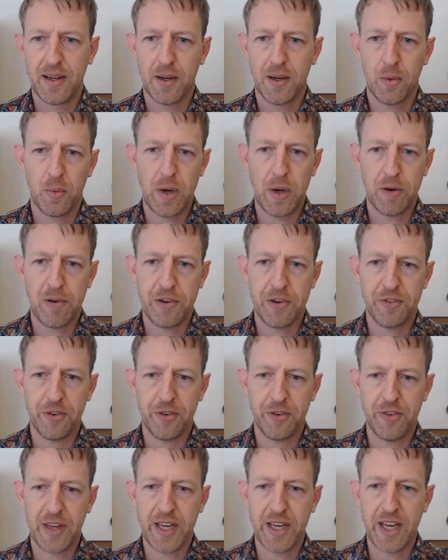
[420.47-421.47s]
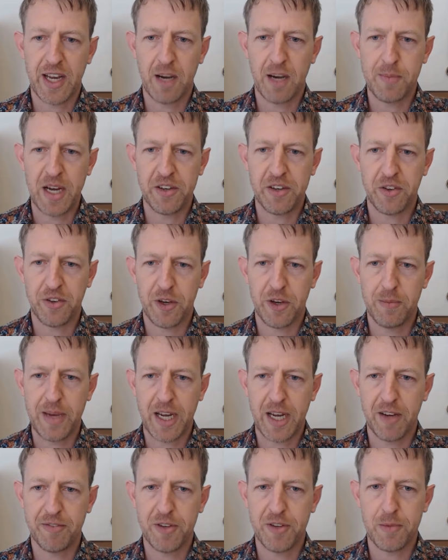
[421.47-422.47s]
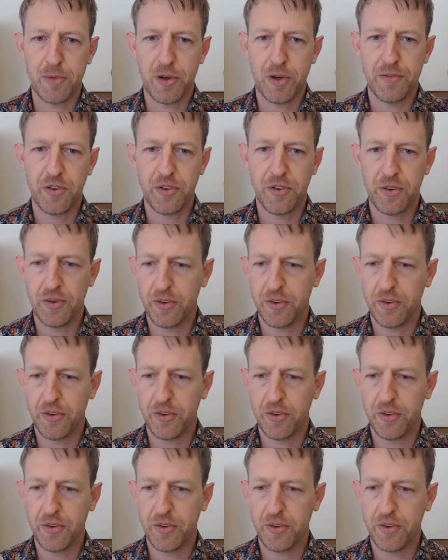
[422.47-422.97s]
While Chris is thinking, I might just go back a few moves.